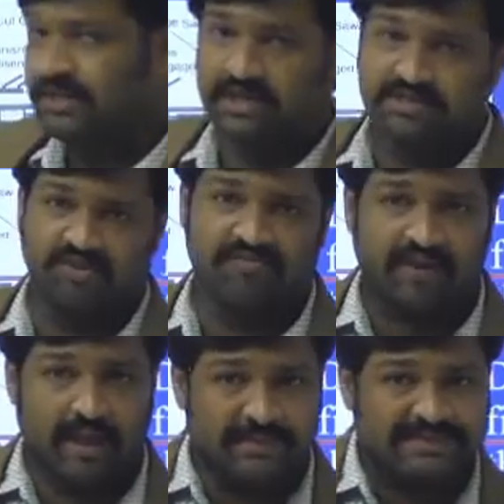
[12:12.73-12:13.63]
So
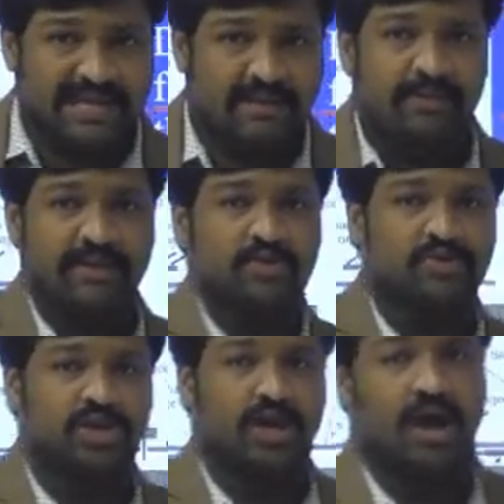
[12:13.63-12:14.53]
fibers can be
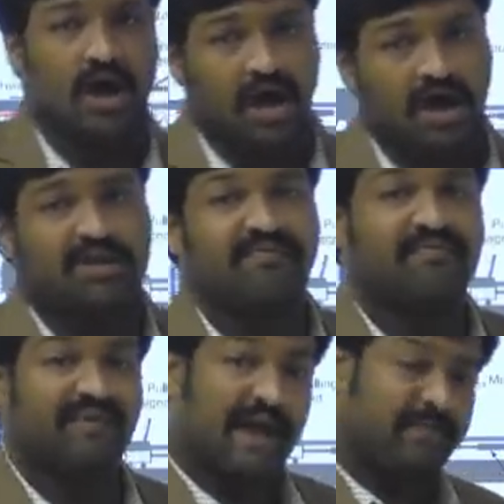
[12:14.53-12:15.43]
used or
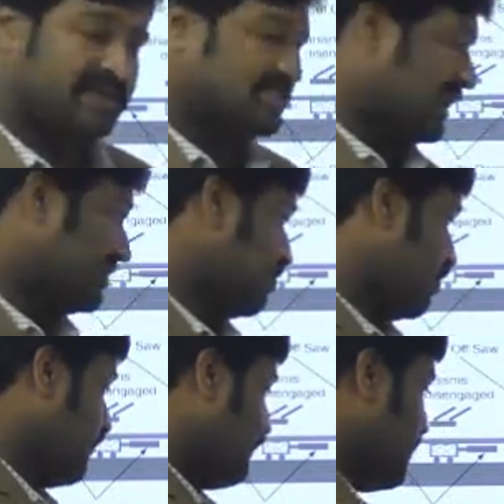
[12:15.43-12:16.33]
fabrics
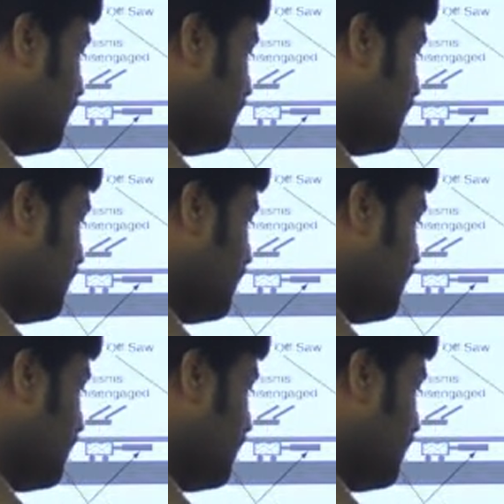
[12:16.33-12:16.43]
also.